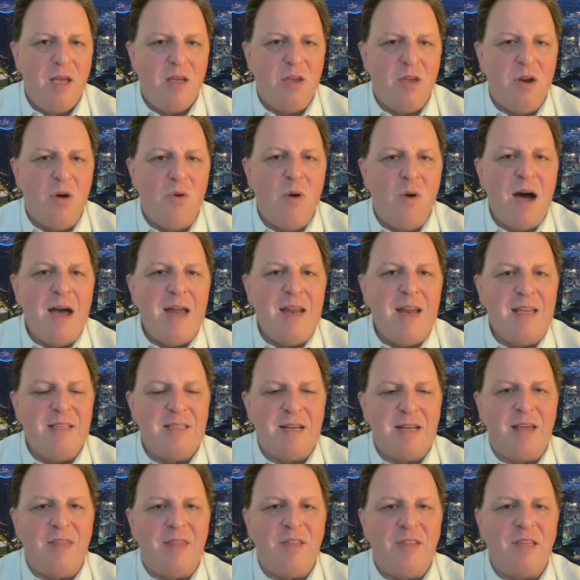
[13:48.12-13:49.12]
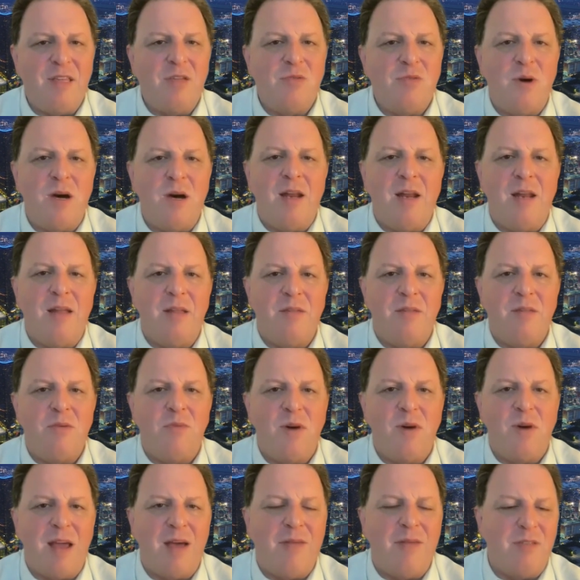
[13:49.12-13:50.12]
One is, and I think that's what
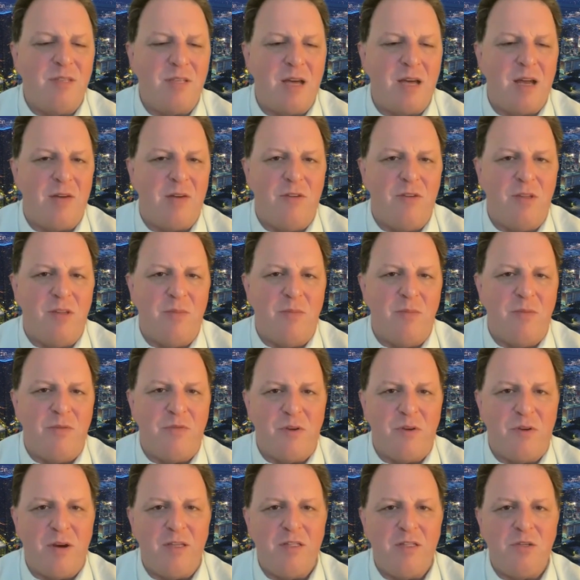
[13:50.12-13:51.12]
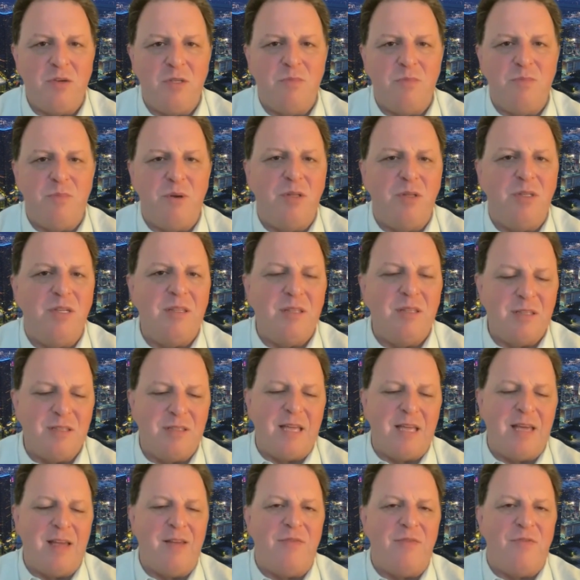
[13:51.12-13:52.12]
Evan's kind of really been referring to, is building this
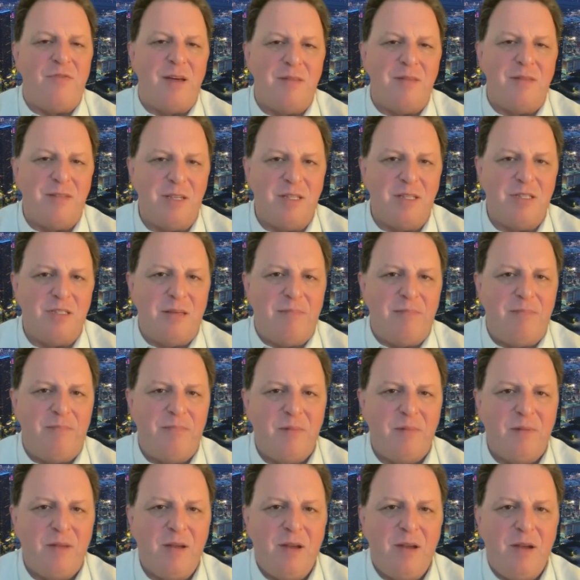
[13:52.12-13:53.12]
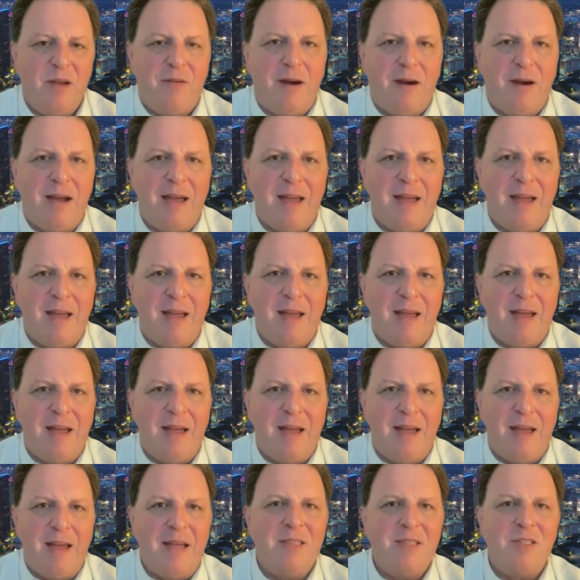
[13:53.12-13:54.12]
data foundation, right?
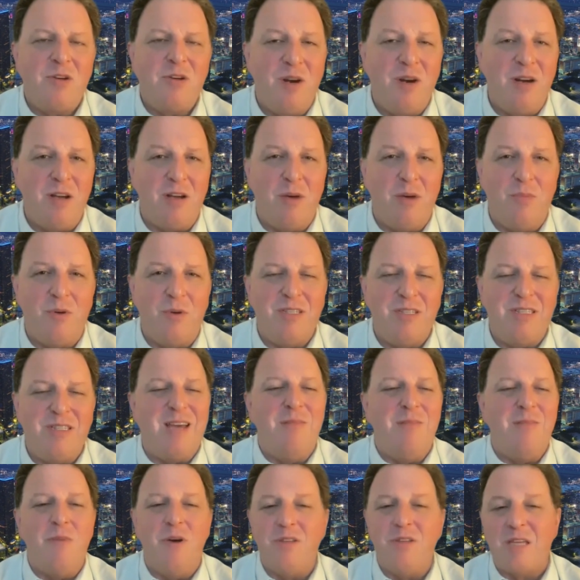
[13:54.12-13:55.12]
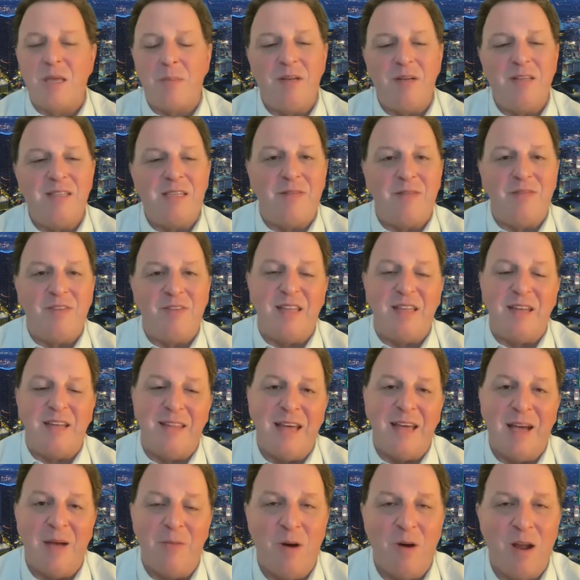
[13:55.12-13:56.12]
And that's critical because, again, most companies haven't done that.
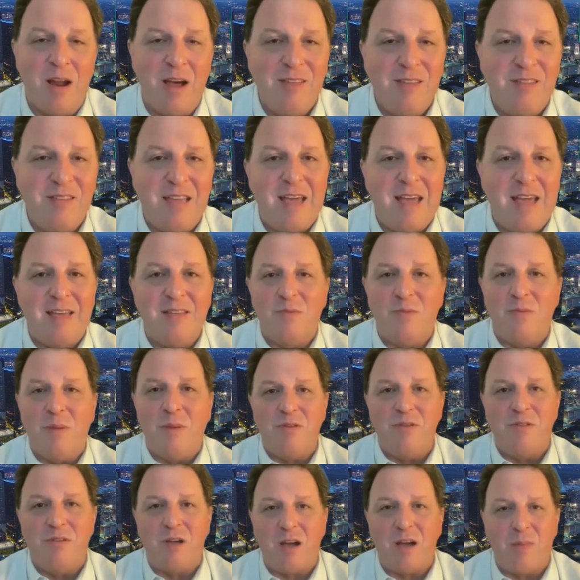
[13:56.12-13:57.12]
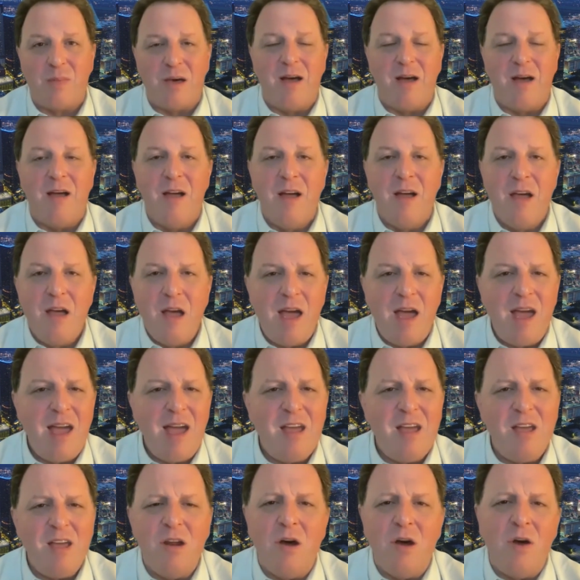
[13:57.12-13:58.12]
And what I'll say is when people talk about, hey,
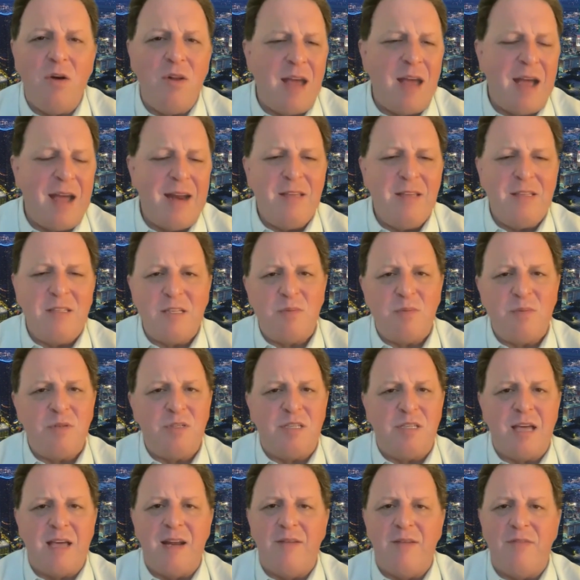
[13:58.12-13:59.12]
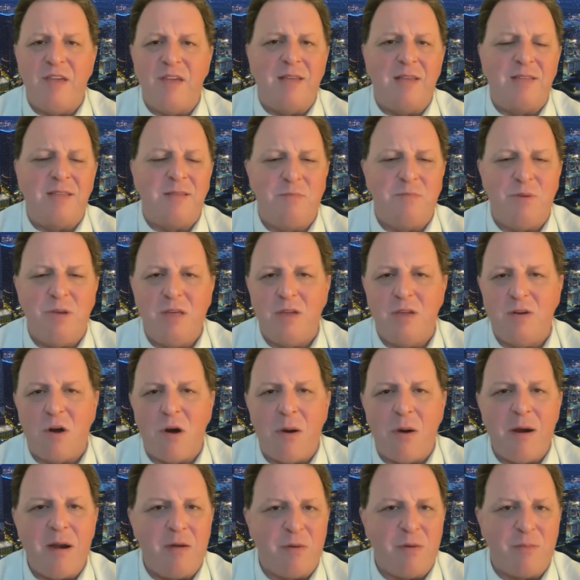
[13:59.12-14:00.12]
96% of the S&P, they're
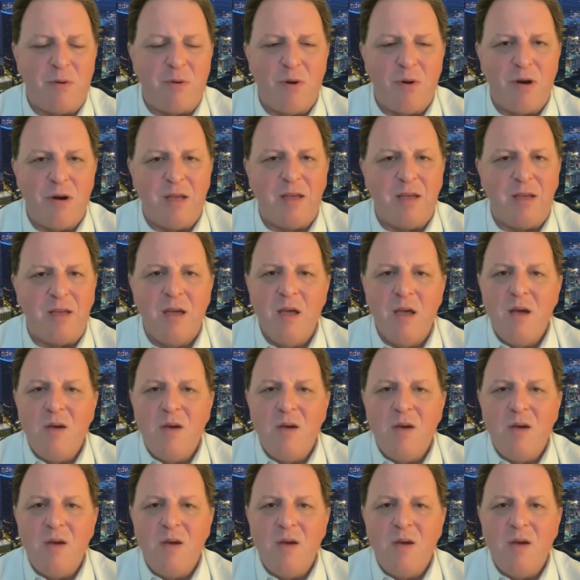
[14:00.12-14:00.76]
already reporting.